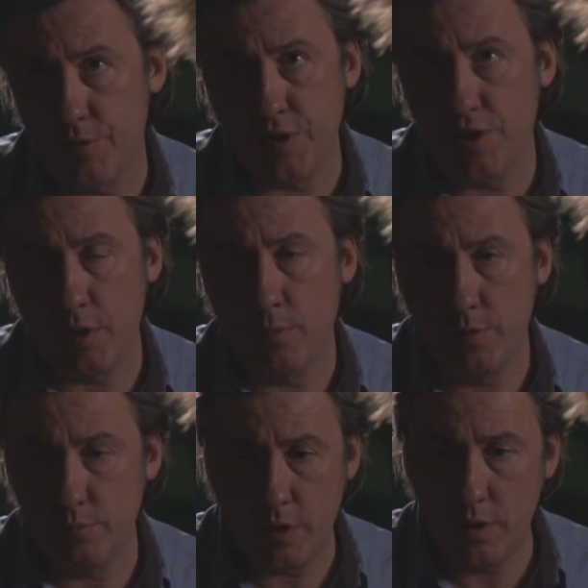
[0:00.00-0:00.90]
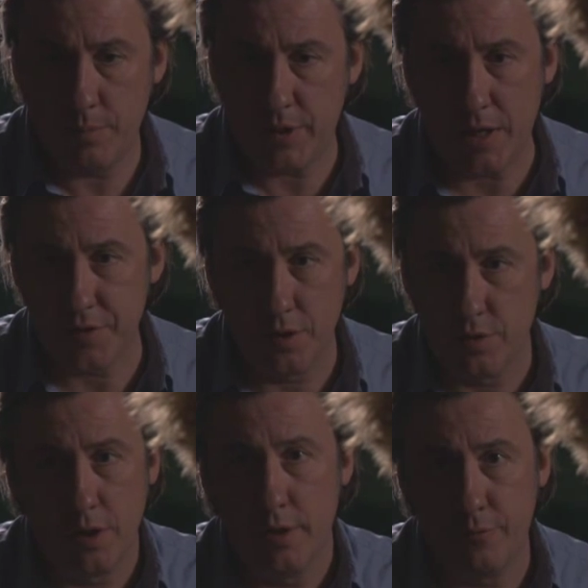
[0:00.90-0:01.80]
for, say, someone in
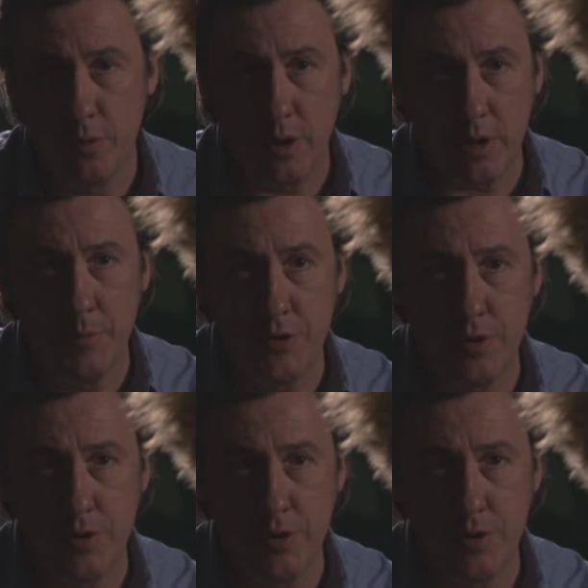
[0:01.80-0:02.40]
Picasso's line of work? I mean, do